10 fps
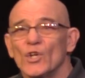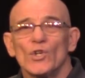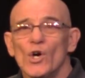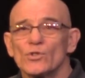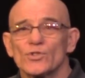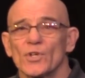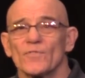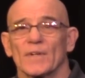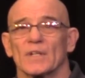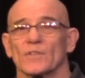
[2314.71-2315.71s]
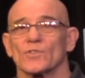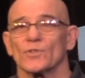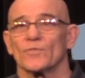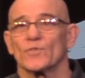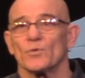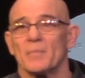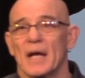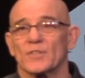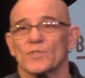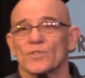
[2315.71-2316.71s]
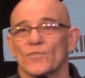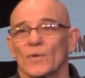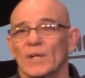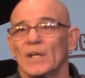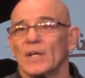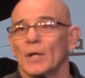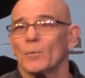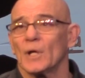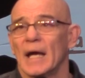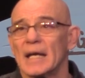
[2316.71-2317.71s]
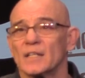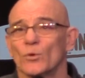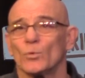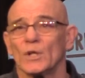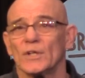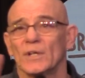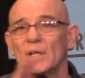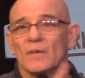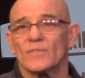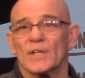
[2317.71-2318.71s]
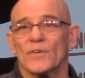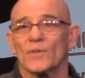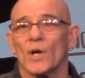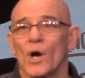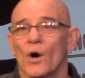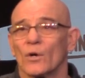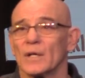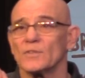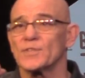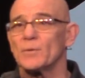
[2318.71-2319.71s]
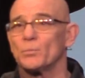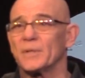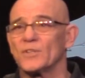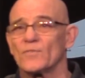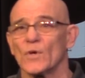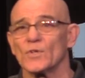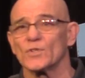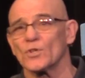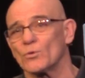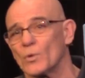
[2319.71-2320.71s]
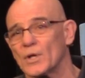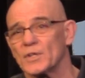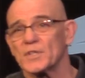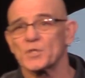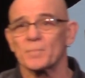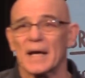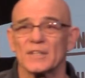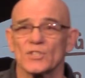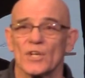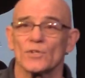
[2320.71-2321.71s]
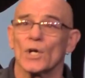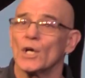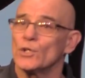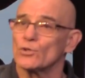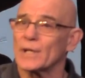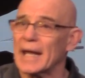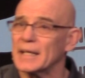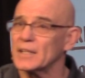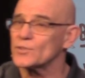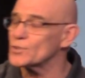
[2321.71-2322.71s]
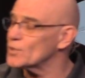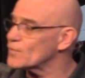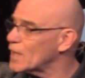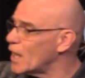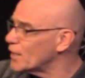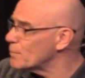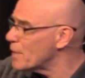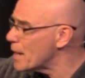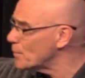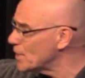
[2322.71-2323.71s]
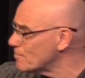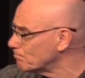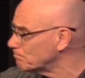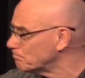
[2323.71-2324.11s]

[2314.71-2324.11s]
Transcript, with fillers: No servant can serve two masters, for either he will hate the one and love the other, or else he will be devoted to the one and despise the other. You cannot serve God and mammon.